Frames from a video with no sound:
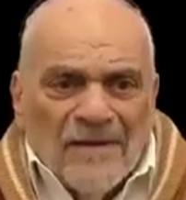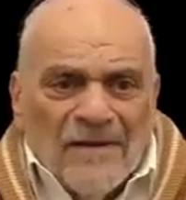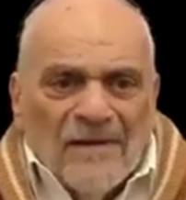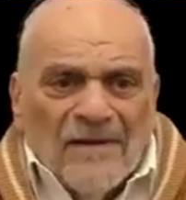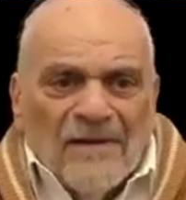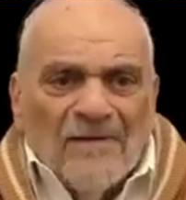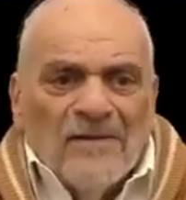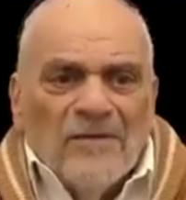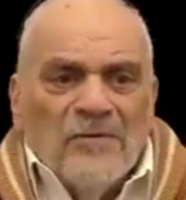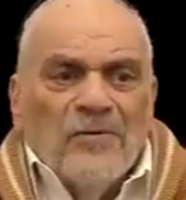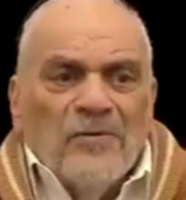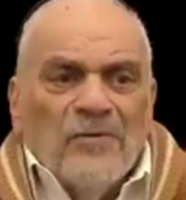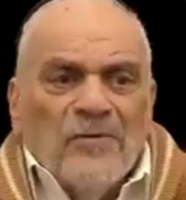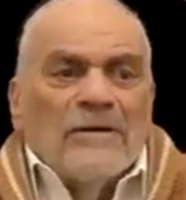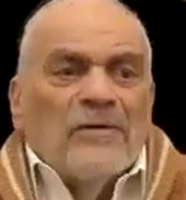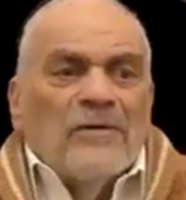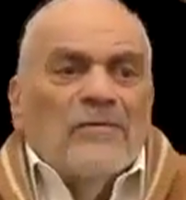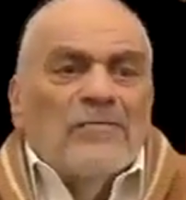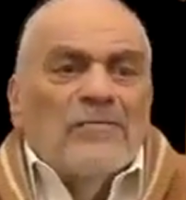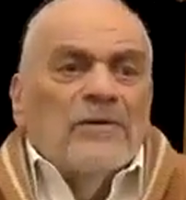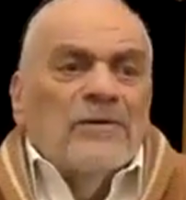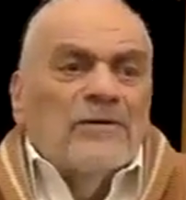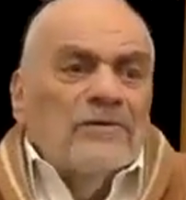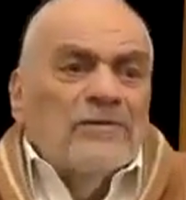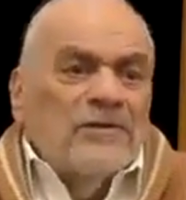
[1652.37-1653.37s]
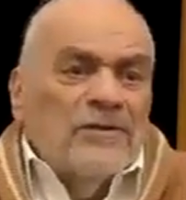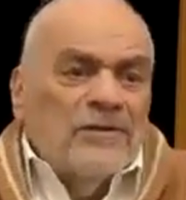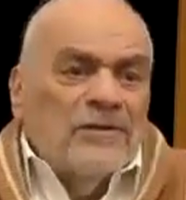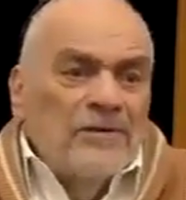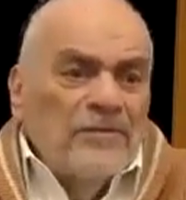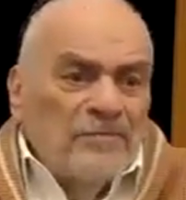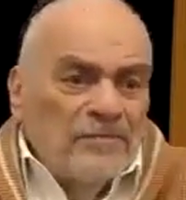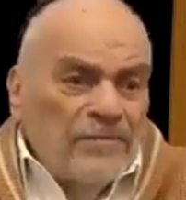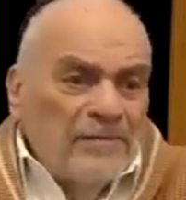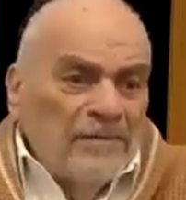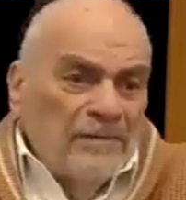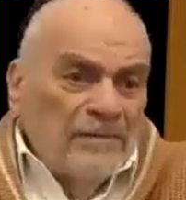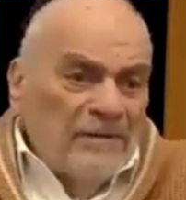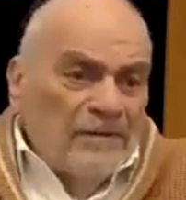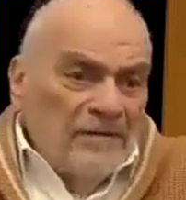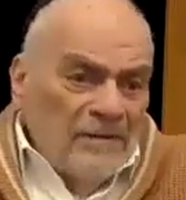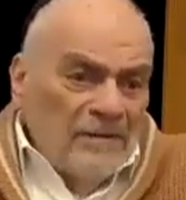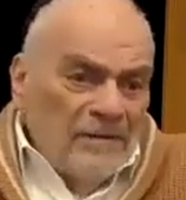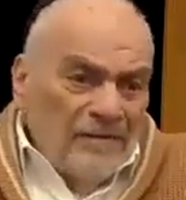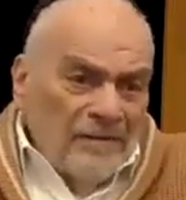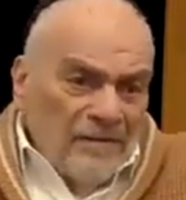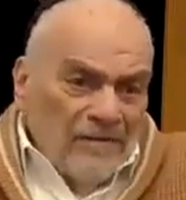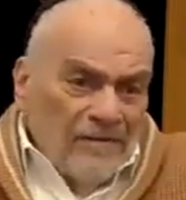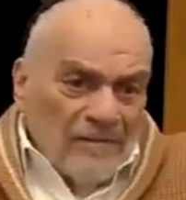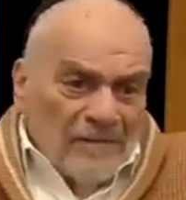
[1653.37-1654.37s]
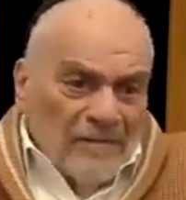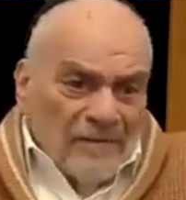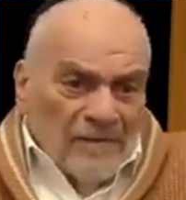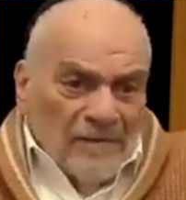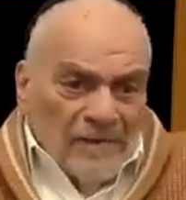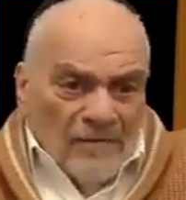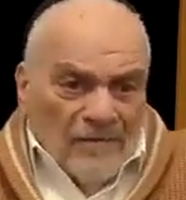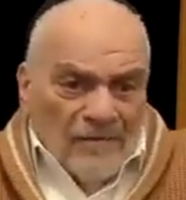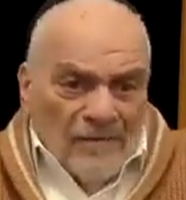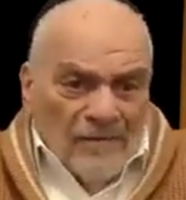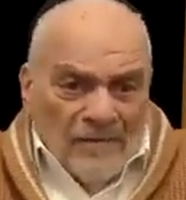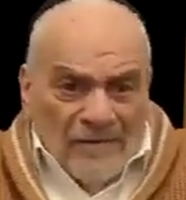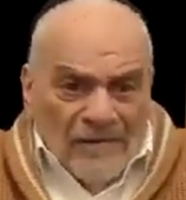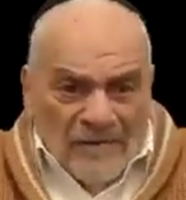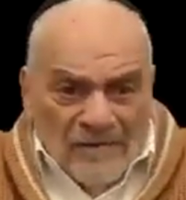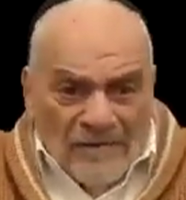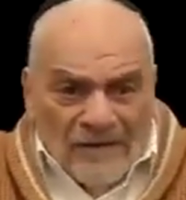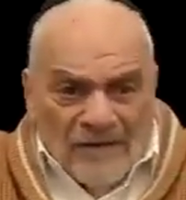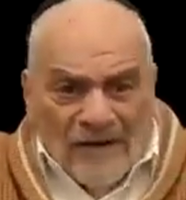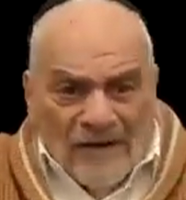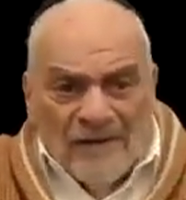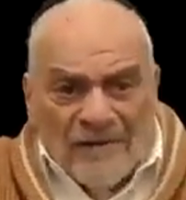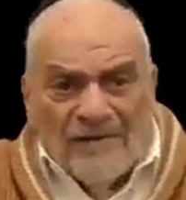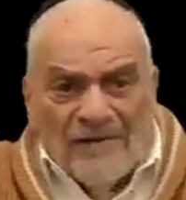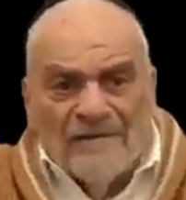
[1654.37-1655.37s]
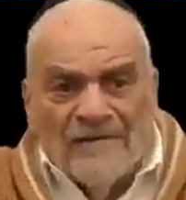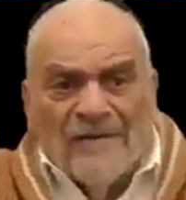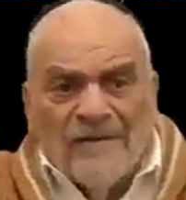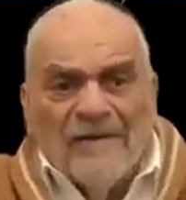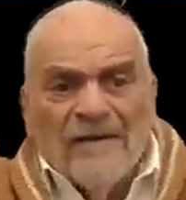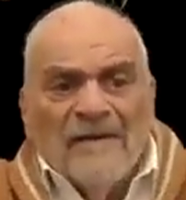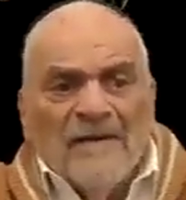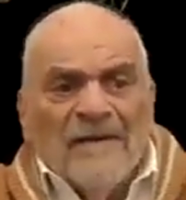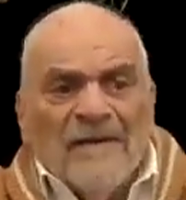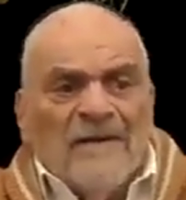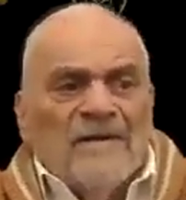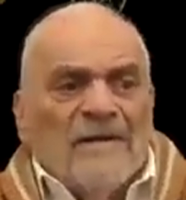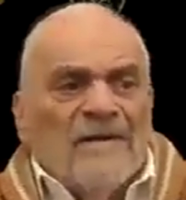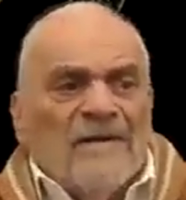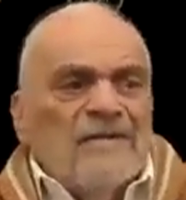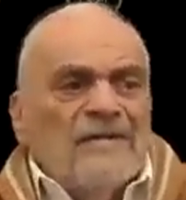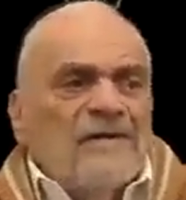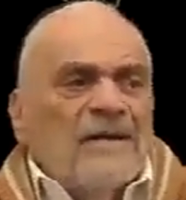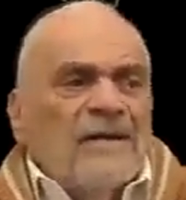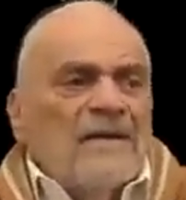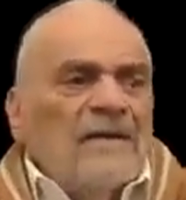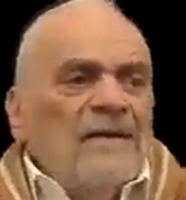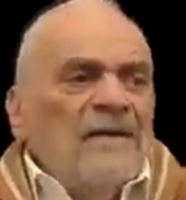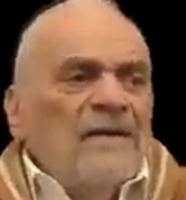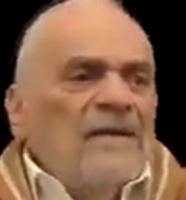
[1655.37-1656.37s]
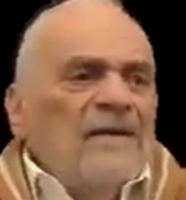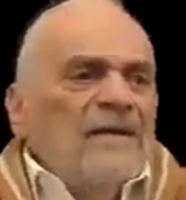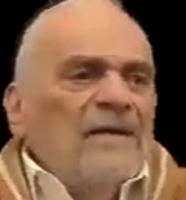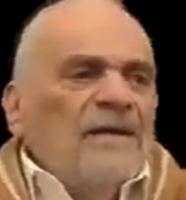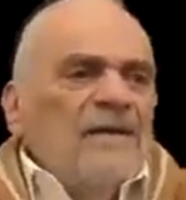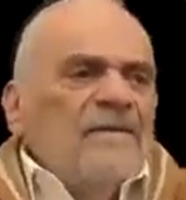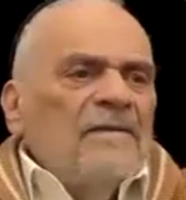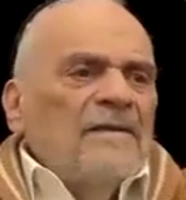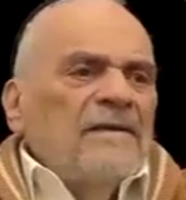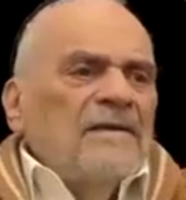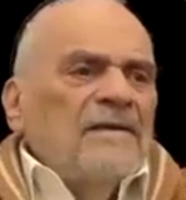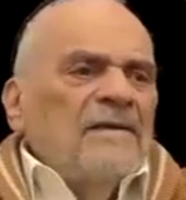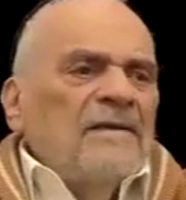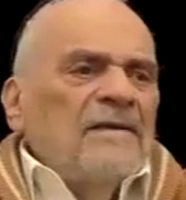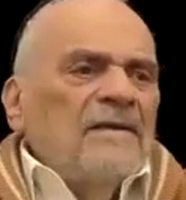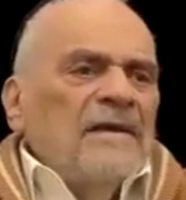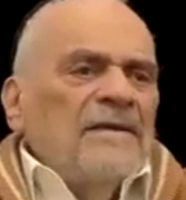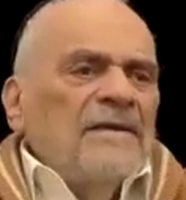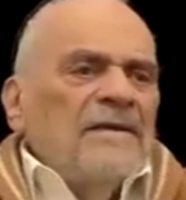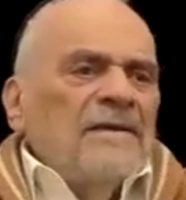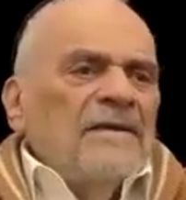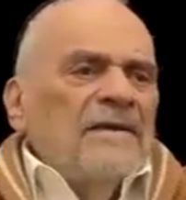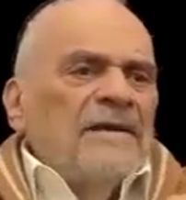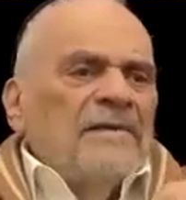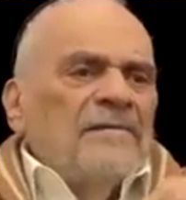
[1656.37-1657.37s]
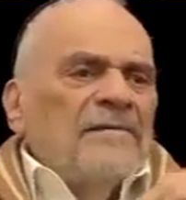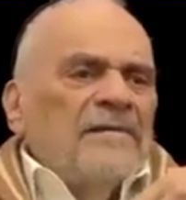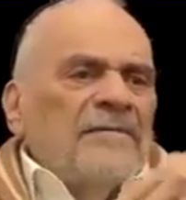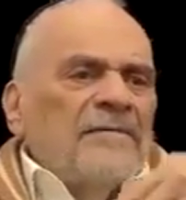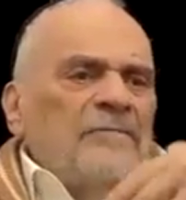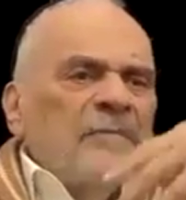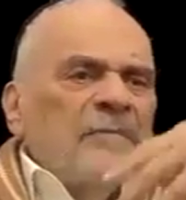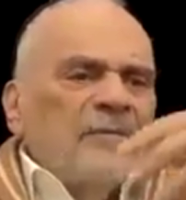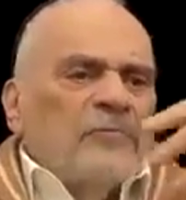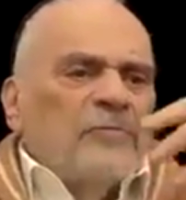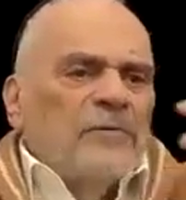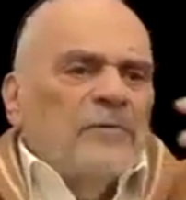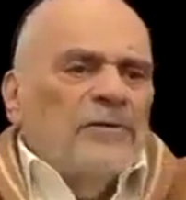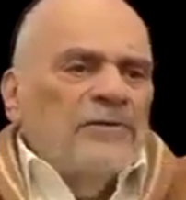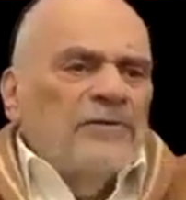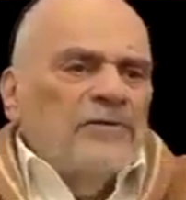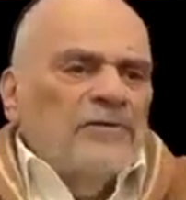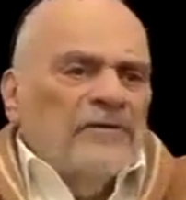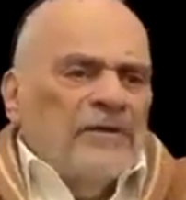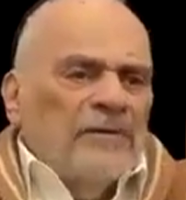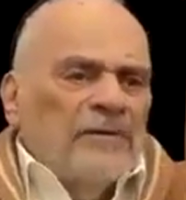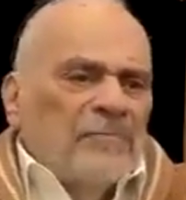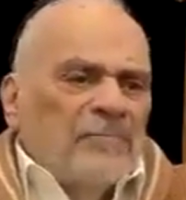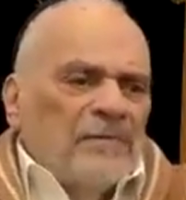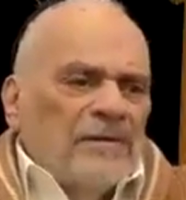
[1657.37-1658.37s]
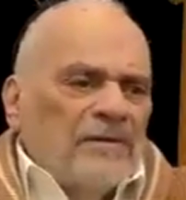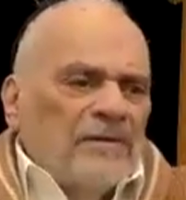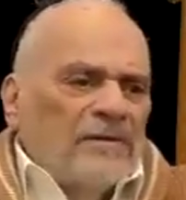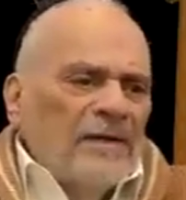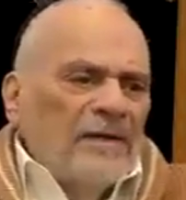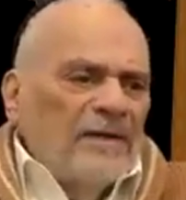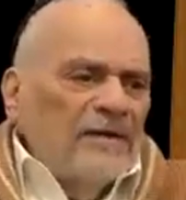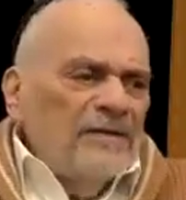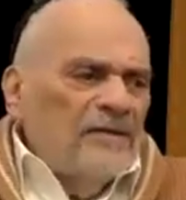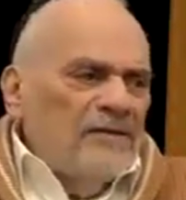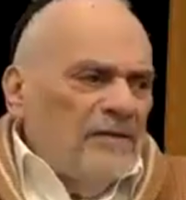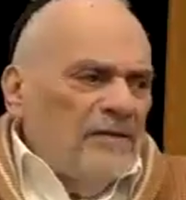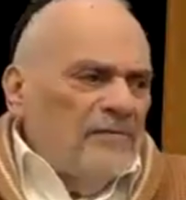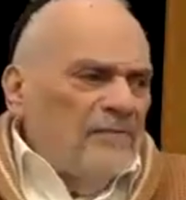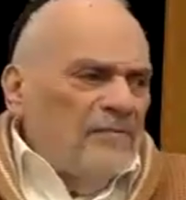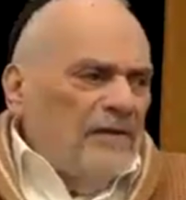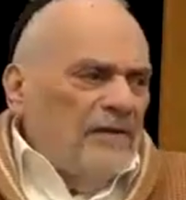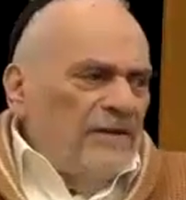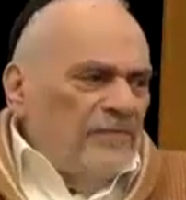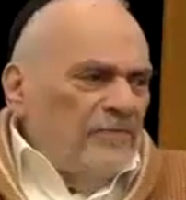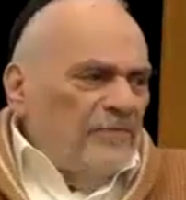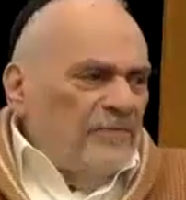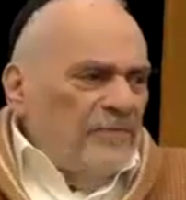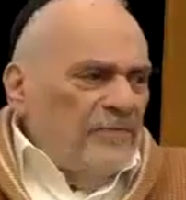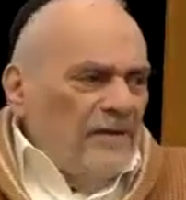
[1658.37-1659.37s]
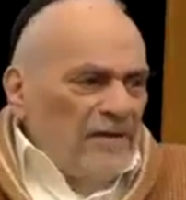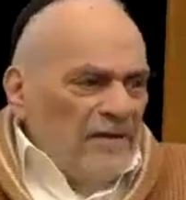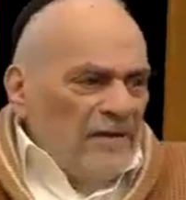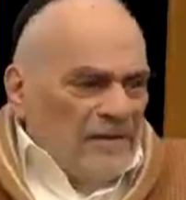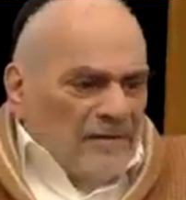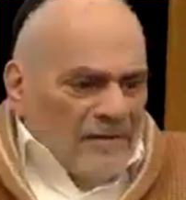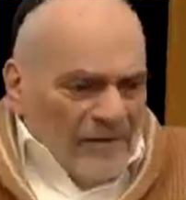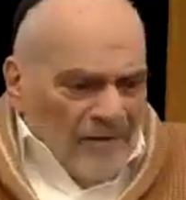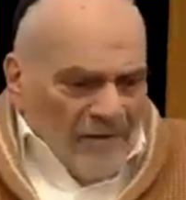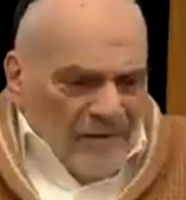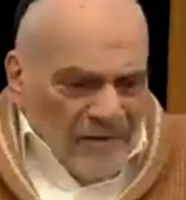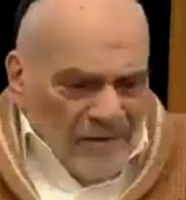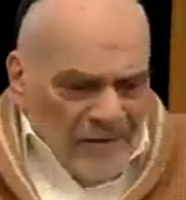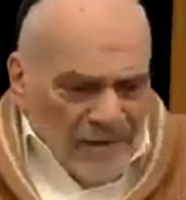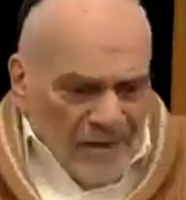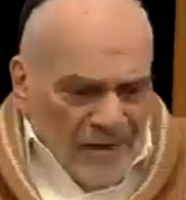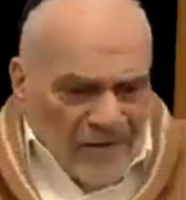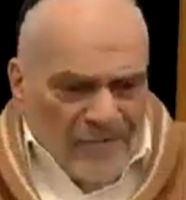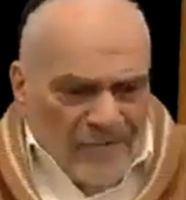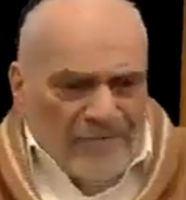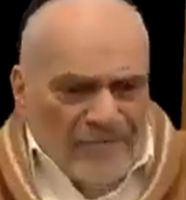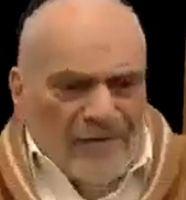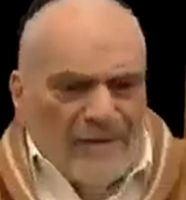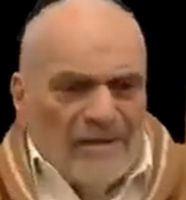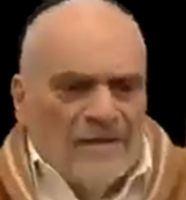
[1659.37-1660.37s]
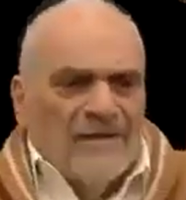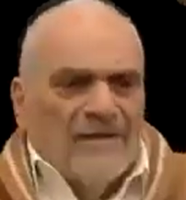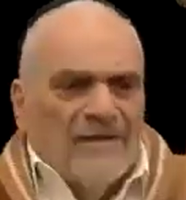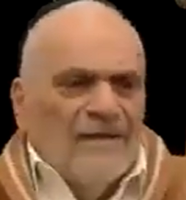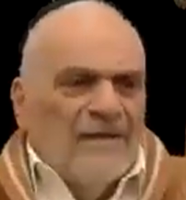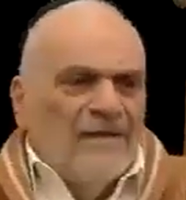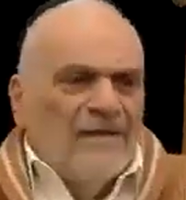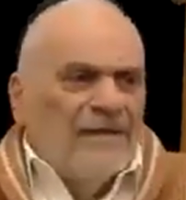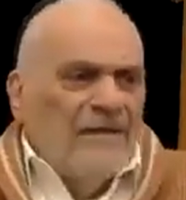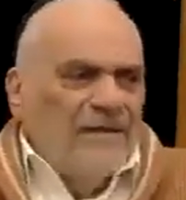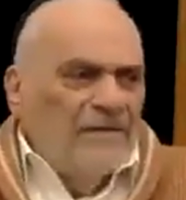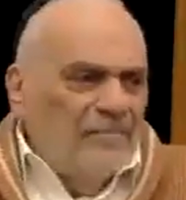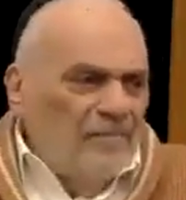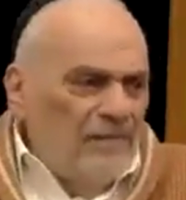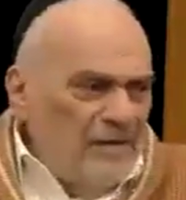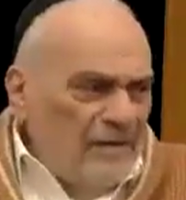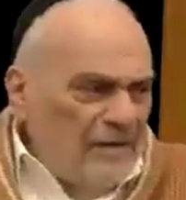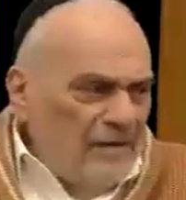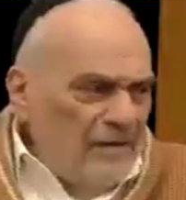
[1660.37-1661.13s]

You want to worship, the Gemara says, you know, the Arabs worship the dust of their feet. Good, I'll bring kinin.